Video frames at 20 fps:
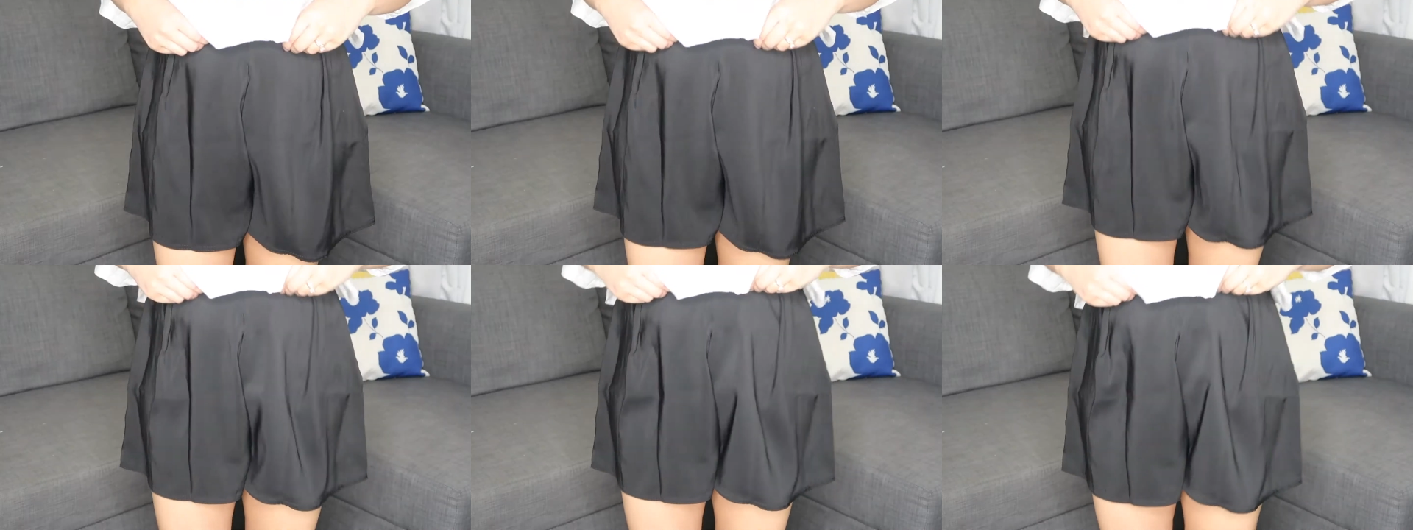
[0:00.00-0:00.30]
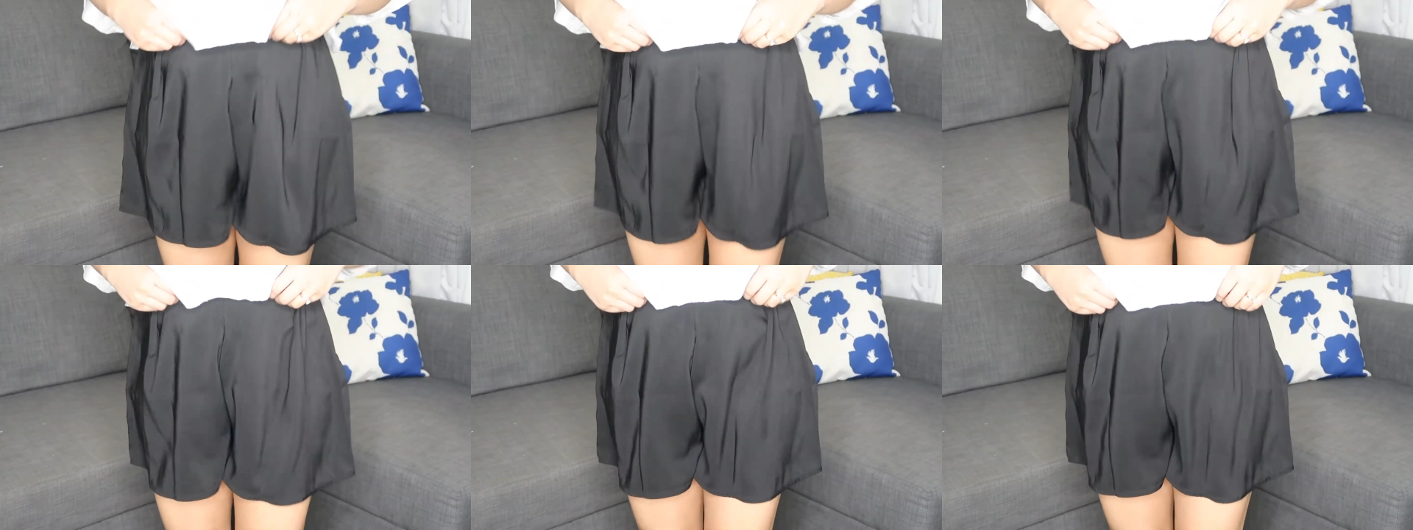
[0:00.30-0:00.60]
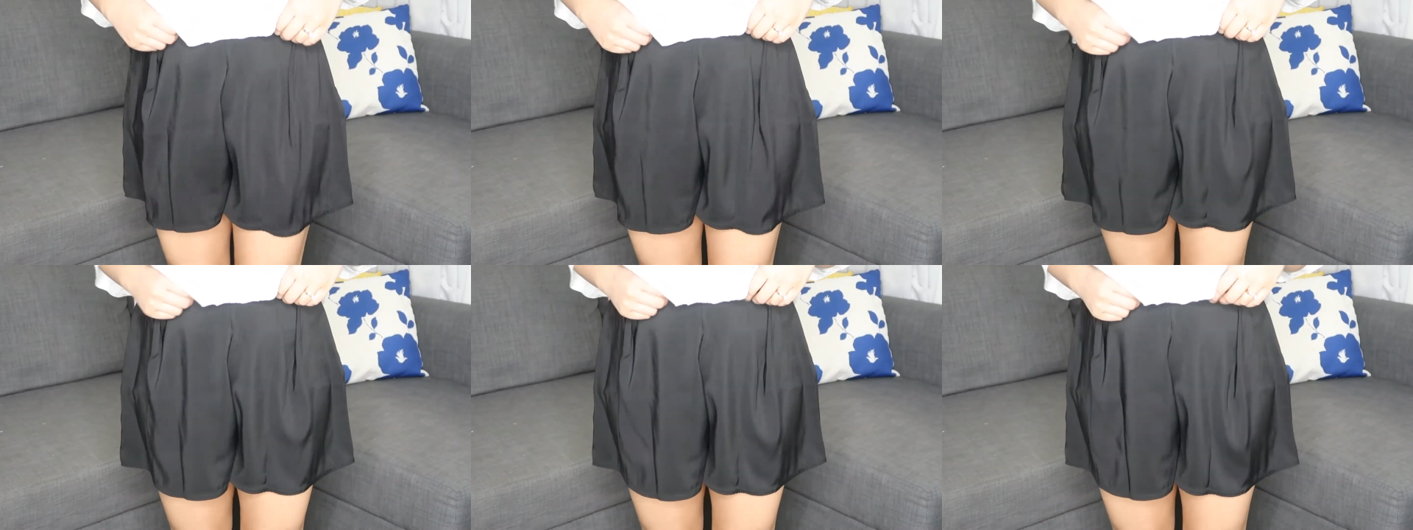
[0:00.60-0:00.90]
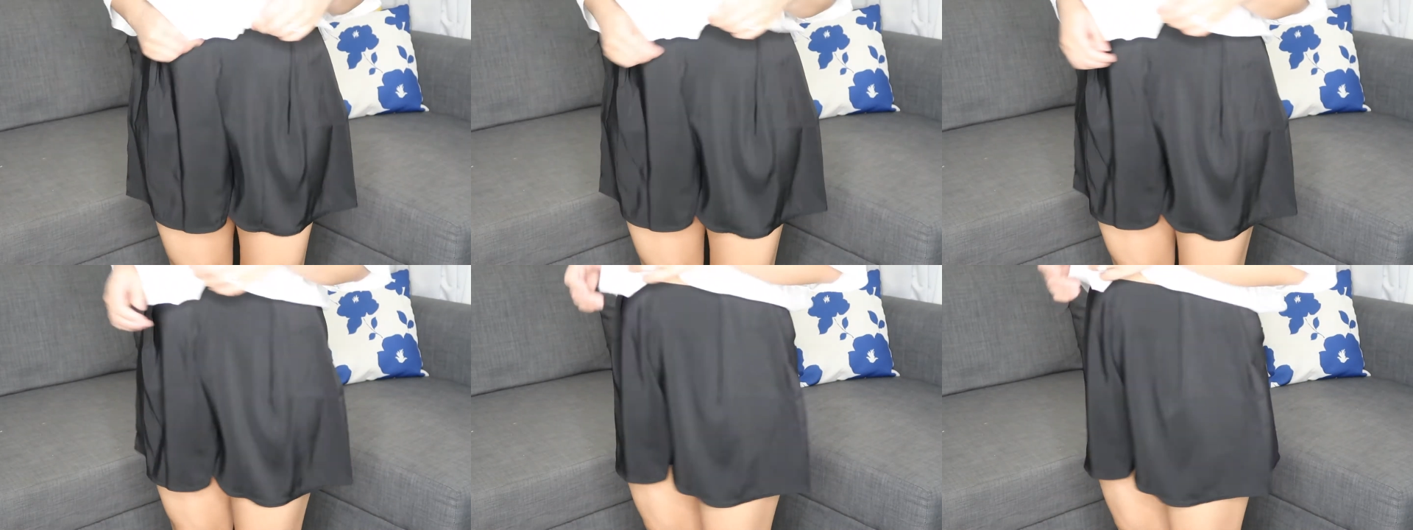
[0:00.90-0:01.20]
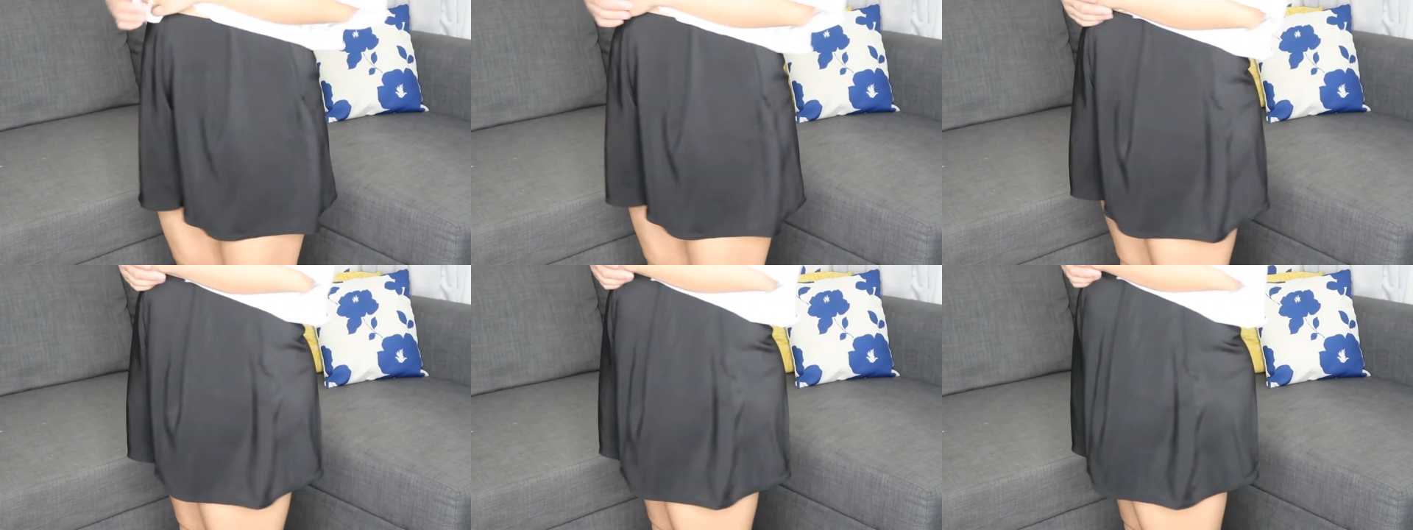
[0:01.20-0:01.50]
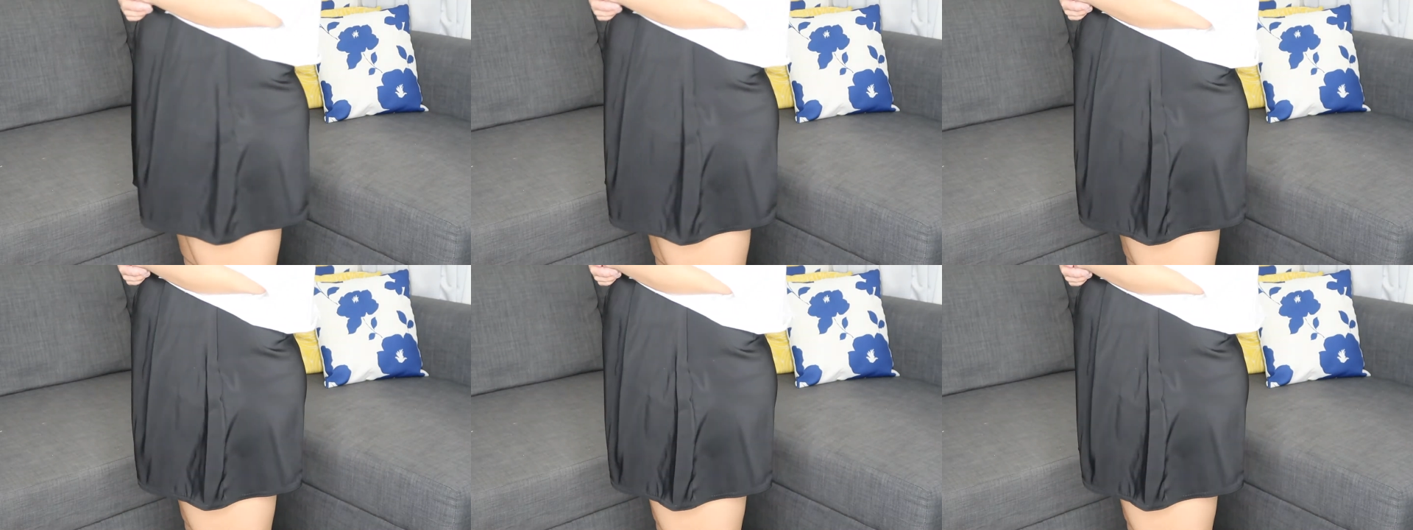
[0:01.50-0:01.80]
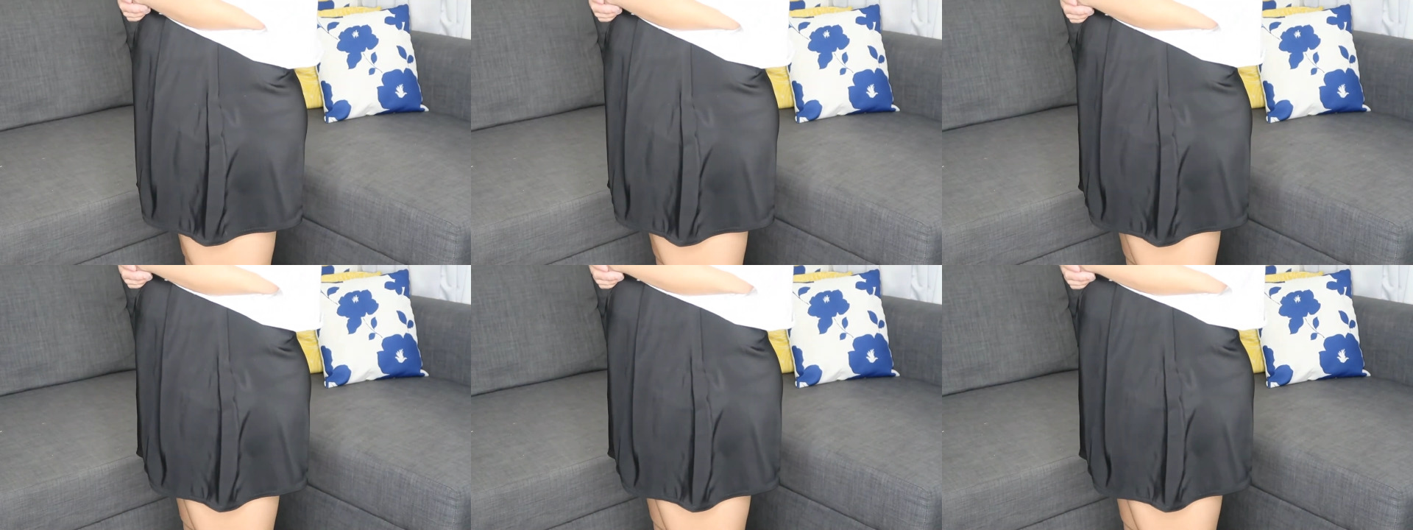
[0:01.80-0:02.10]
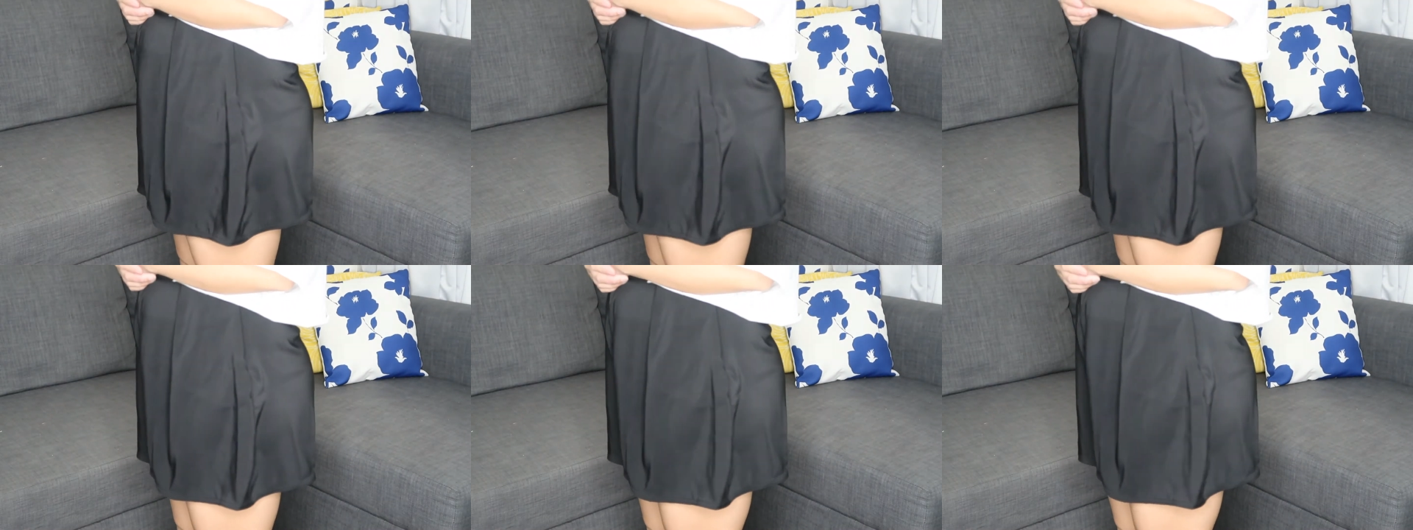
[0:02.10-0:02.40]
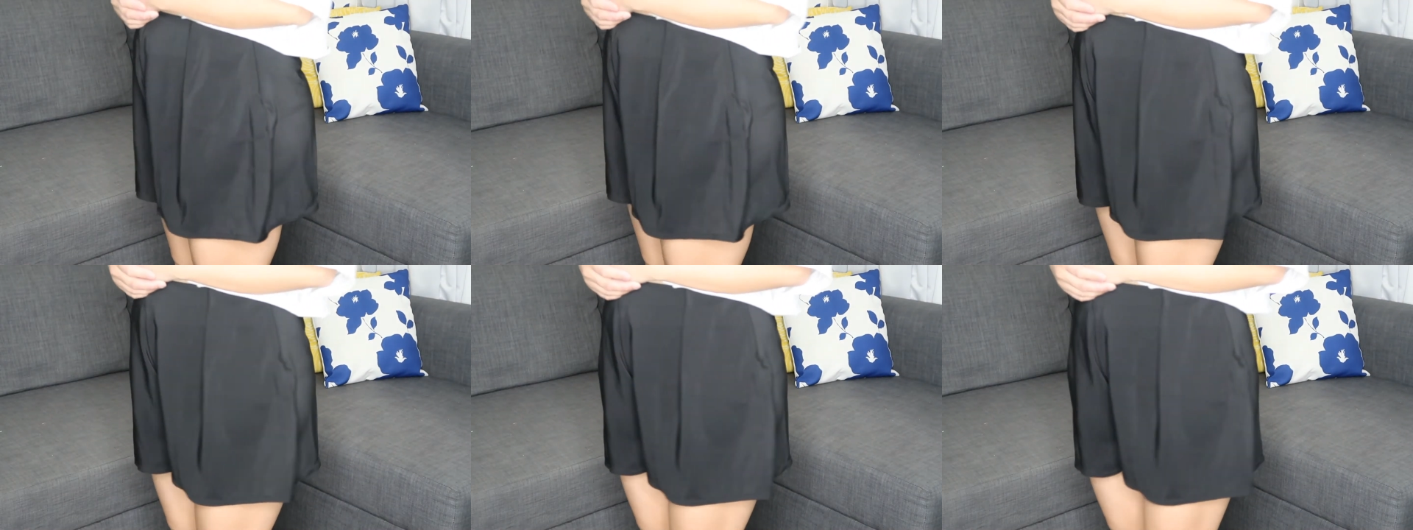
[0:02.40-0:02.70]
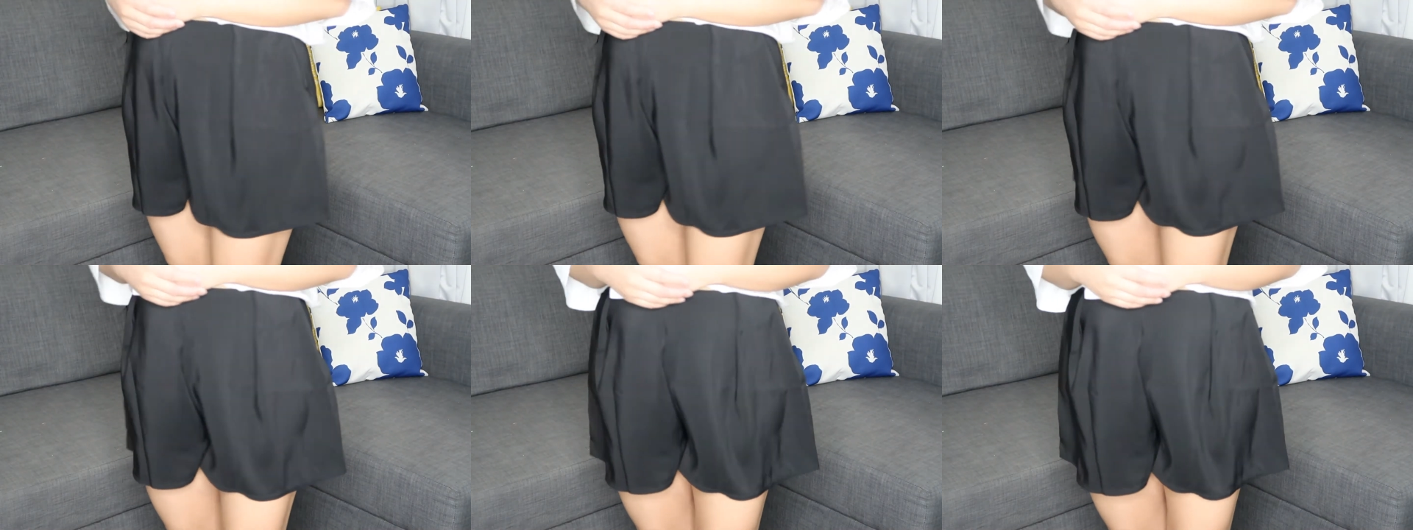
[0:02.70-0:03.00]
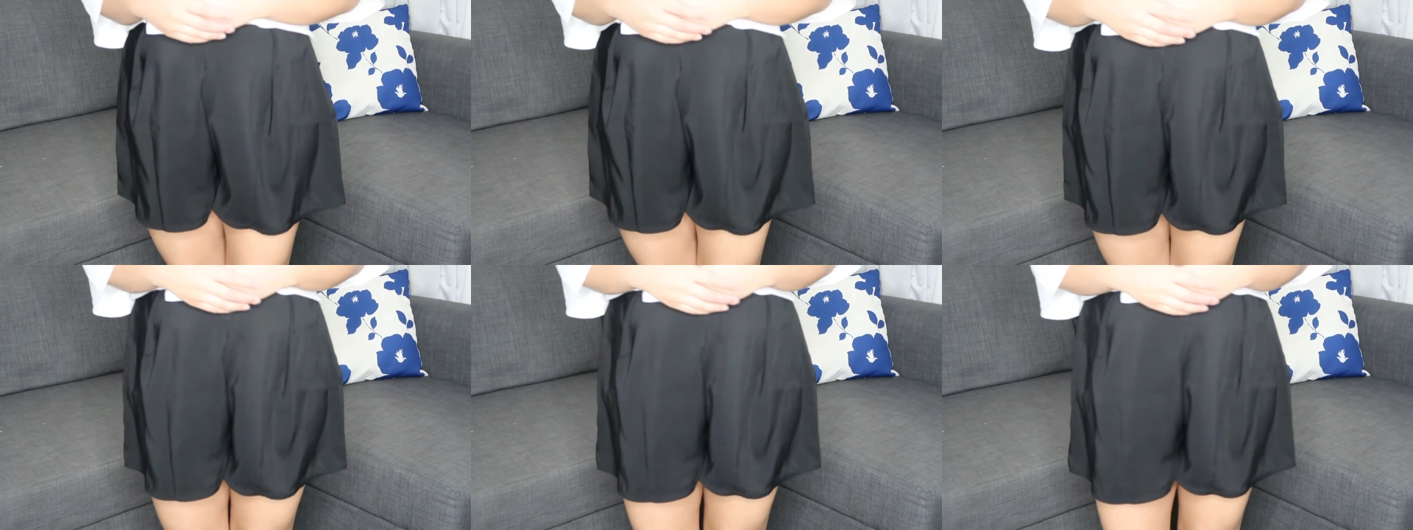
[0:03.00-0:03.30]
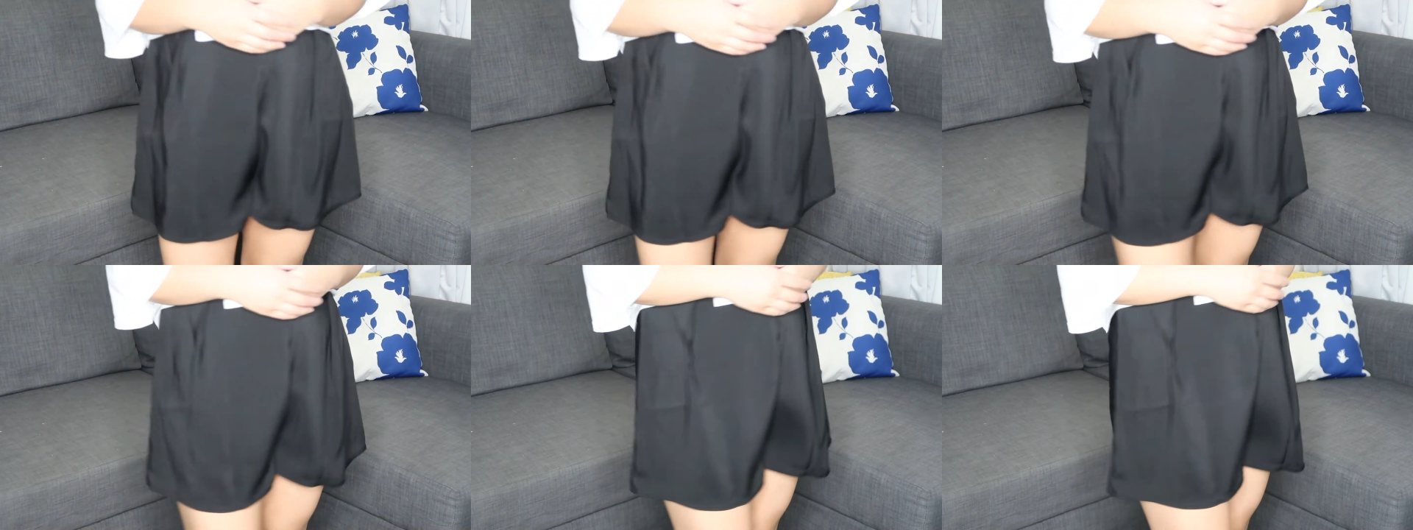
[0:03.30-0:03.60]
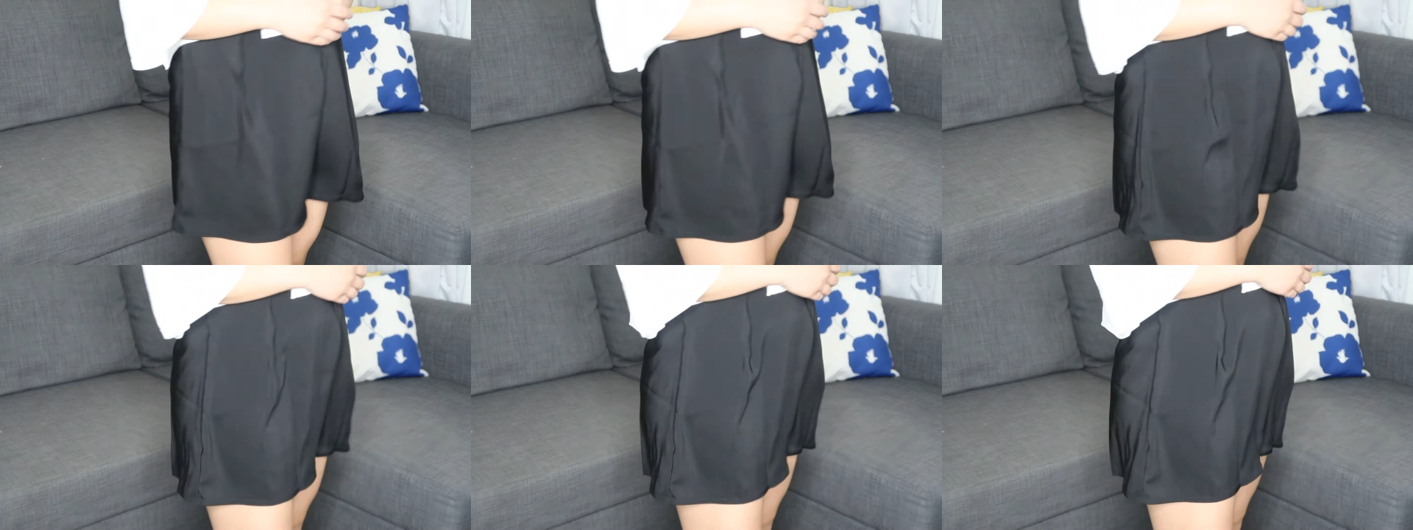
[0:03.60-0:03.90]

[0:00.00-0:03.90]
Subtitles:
[unreadable: no face in view]